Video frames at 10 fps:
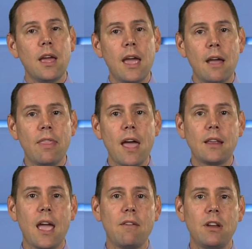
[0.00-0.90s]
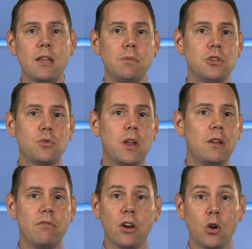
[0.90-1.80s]
And that cavity can be
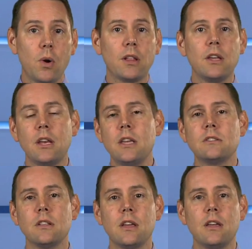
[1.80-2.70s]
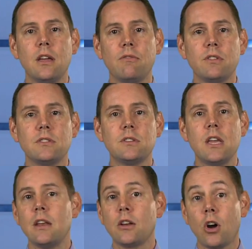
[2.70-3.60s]
treated very quickly and easily if it's
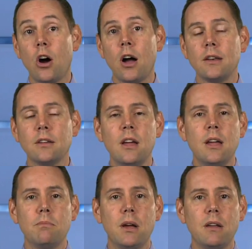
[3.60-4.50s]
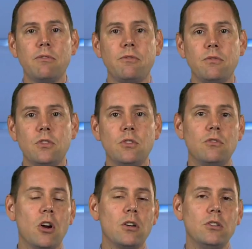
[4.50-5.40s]
seen and caught. But if you,
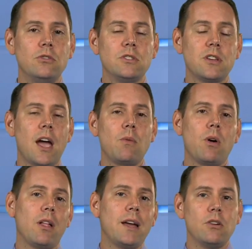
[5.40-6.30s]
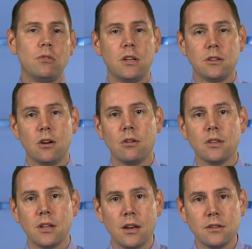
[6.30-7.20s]
you decide, well, I don't need to go to
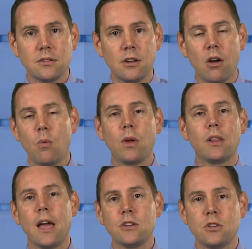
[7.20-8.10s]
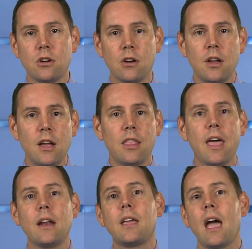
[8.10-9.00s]
the dentist, you know, I went last year,
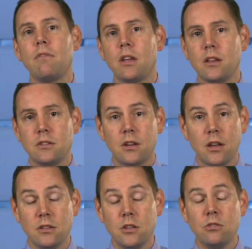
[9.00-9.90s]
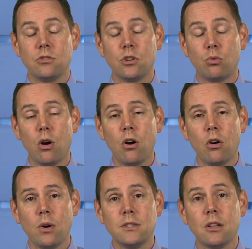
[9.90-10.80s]
that cavity can continue to
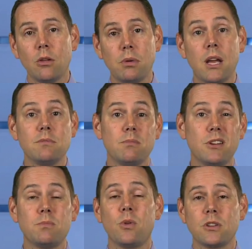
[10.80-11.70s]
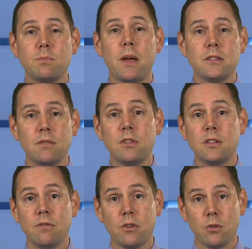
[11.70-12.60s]
grow until it becomes a much more expensive
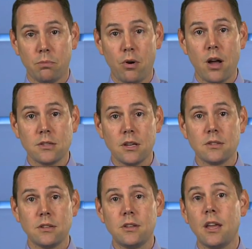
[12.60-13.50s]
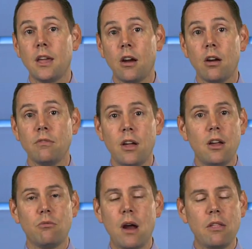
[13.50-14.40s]
and difficult process to take care of,
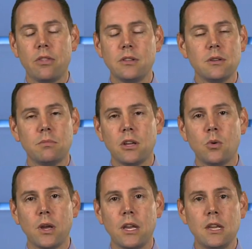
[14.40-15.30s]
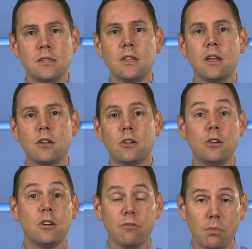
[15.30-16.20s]
rather than something quick and easy that
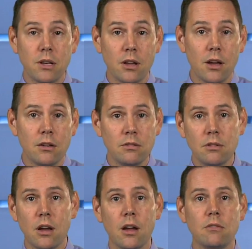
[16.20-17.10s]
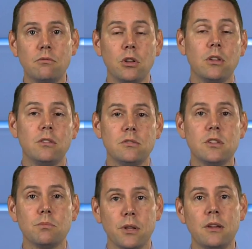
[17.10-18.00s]
could have been done uh, really
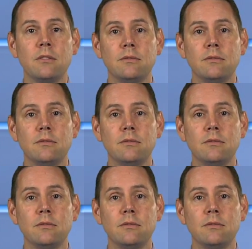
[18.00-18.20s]
simply.